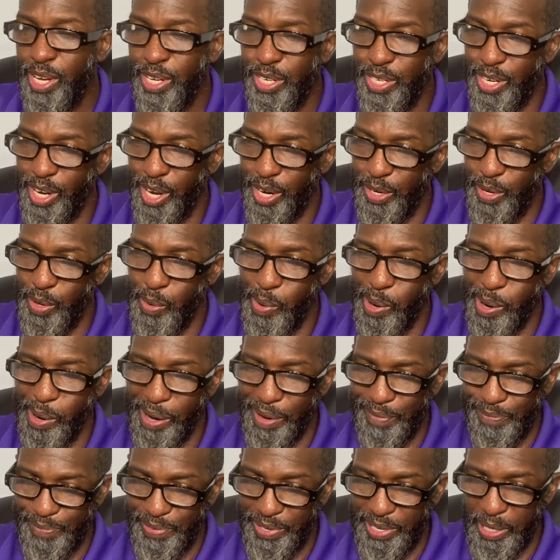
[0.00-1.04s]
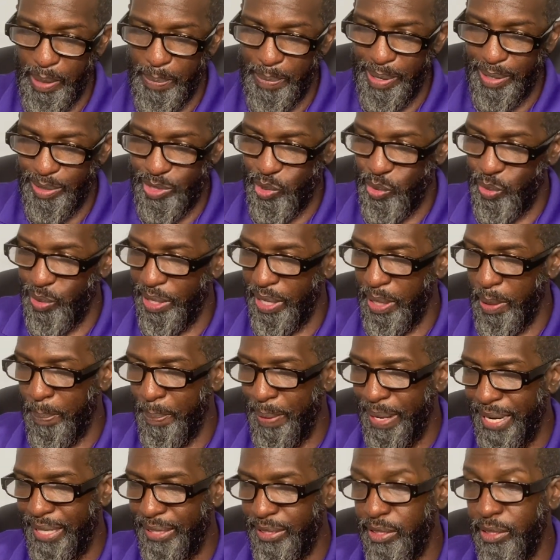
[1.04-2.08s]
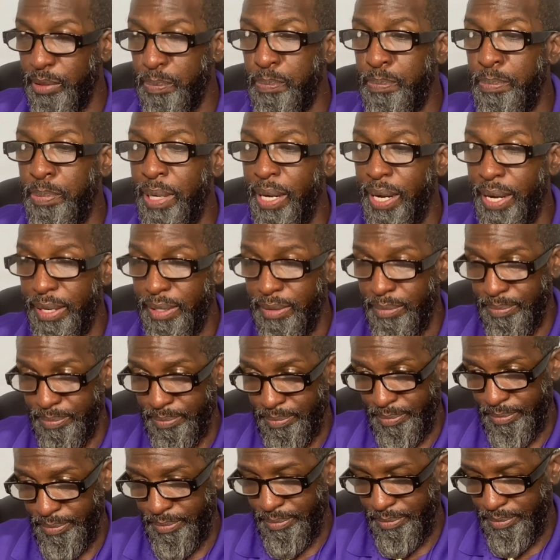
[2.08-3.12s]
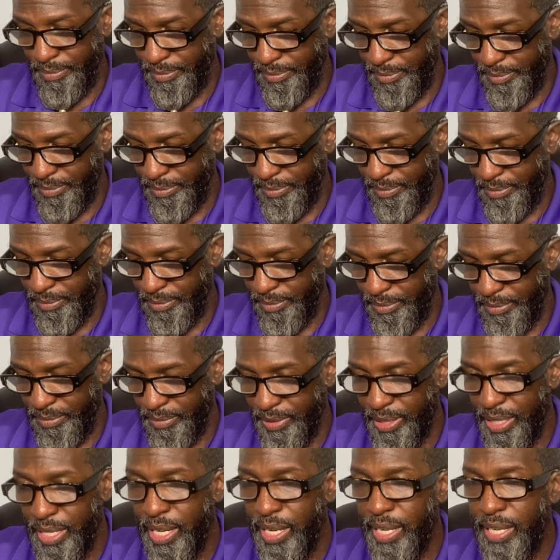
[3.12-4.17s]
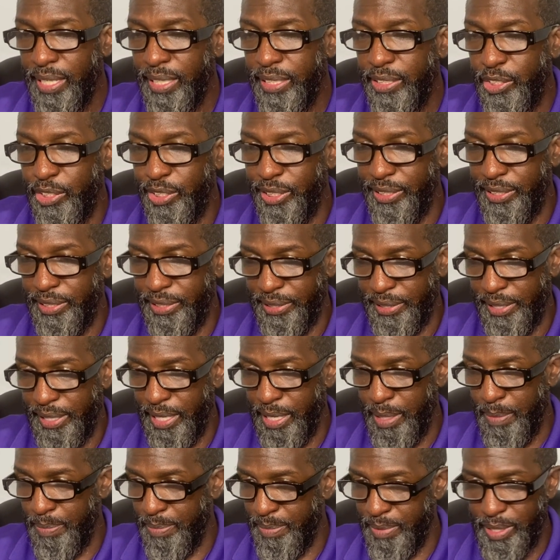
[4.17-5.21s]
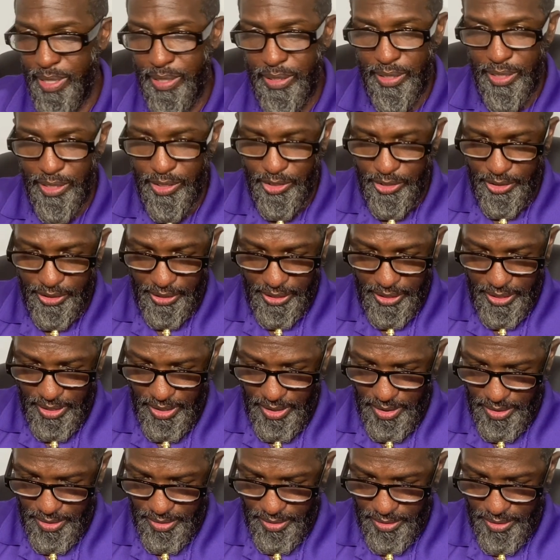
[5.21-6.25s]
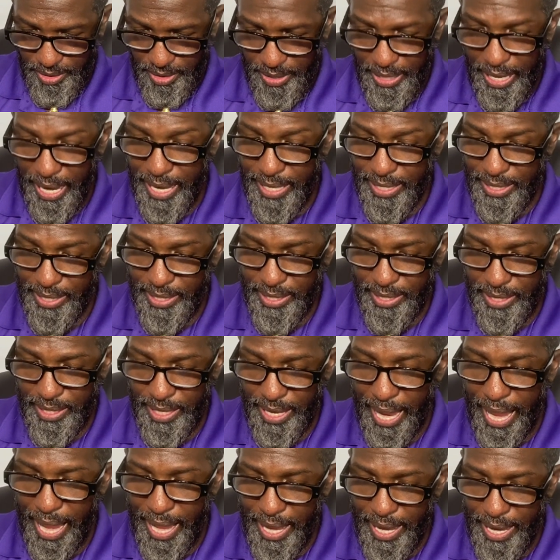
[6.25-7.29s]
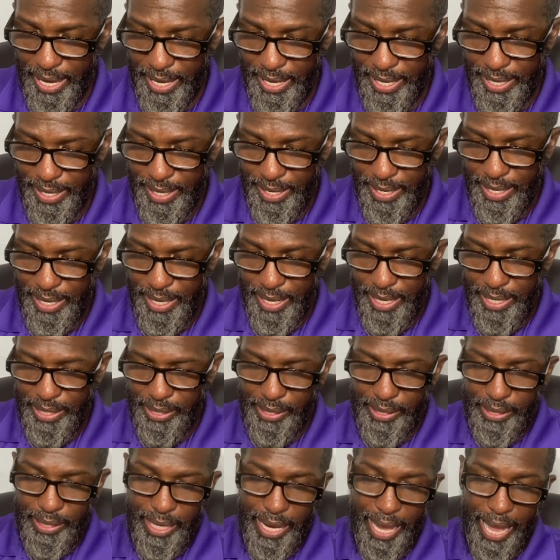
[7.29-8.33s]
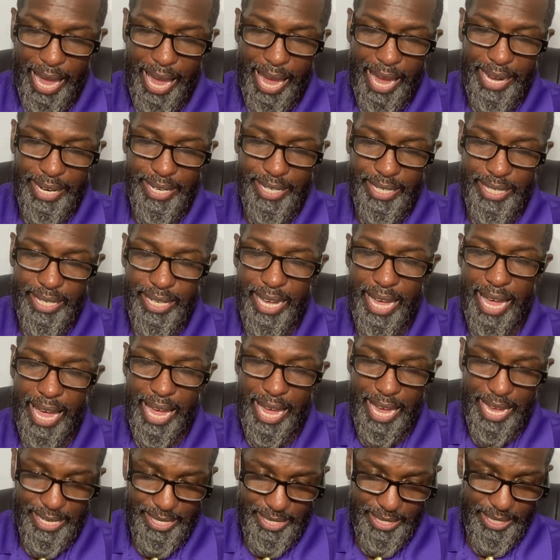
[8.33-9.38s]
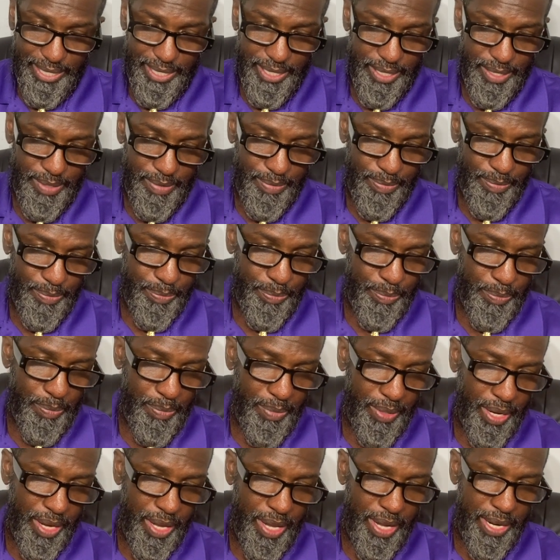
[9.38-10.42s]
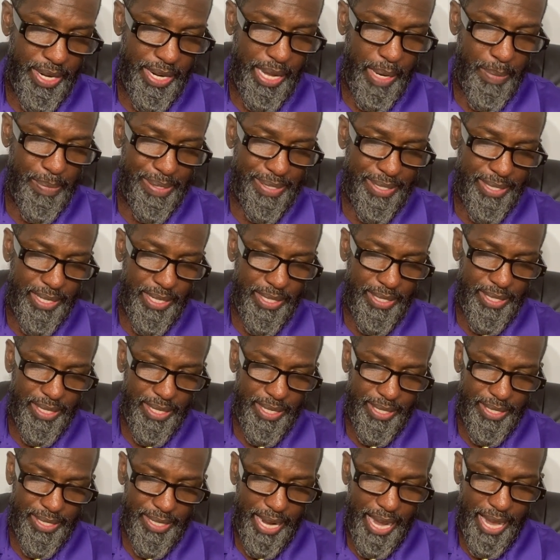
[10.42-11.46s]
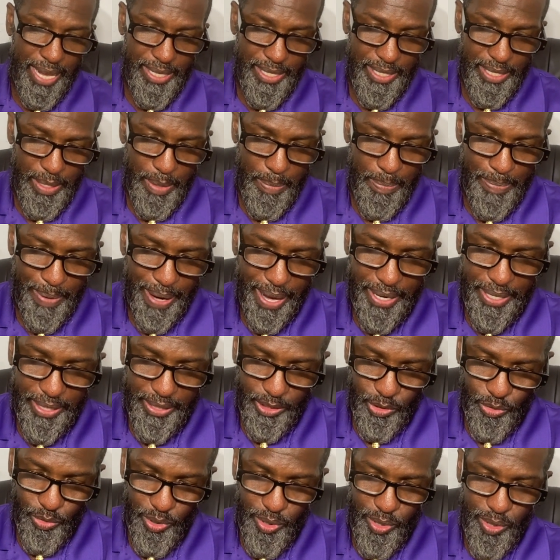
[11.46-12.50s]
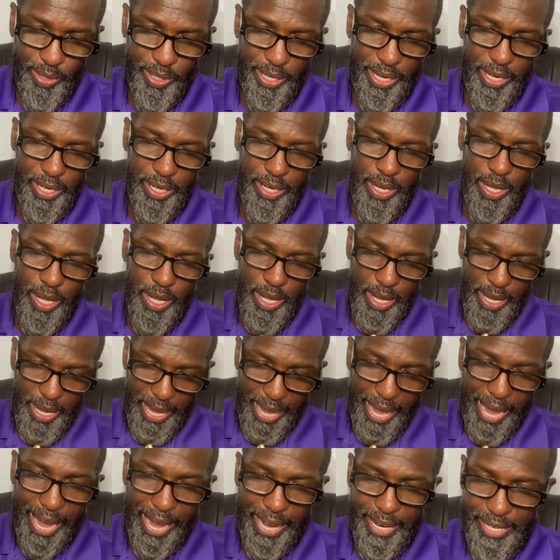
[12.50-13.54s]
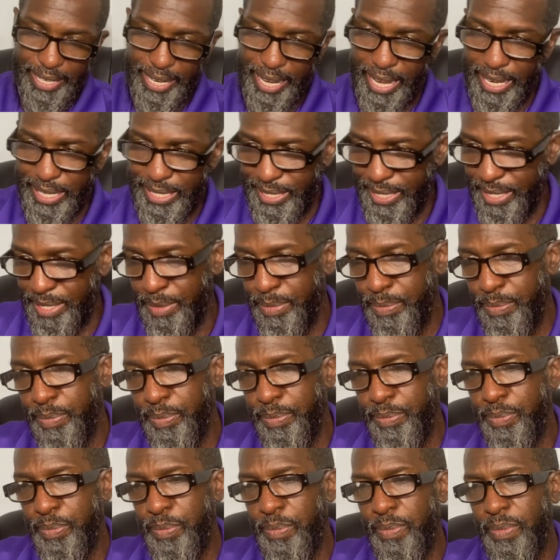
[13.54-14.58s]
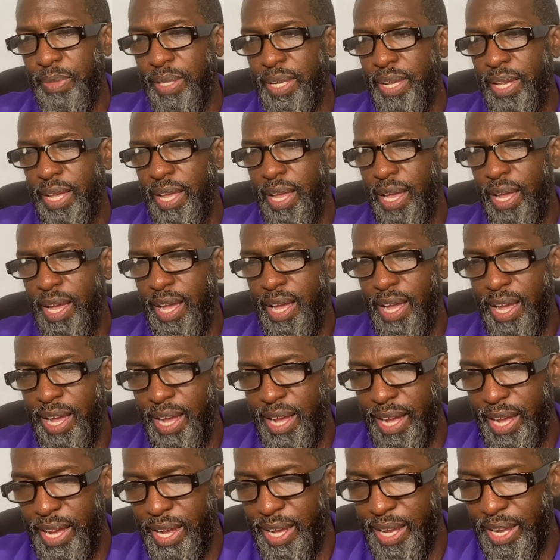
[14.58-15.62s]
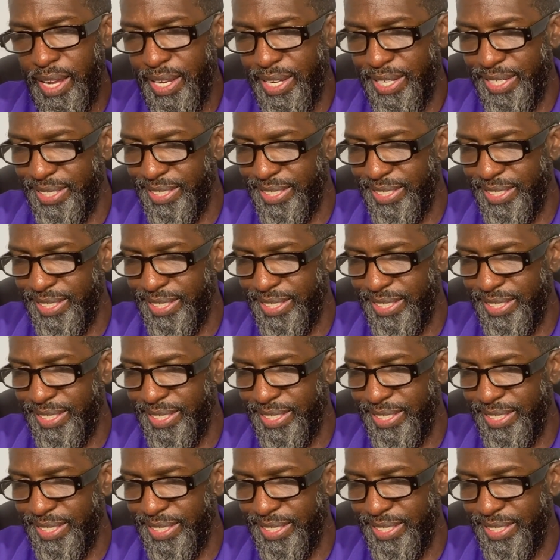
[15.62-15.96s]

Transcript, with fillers: Y'all know how I feel about two-letter pages, but she skipped. Is it a she? Yes. Annie S. Her name is Sister Hadassah Bat Israel. Annie S. Here.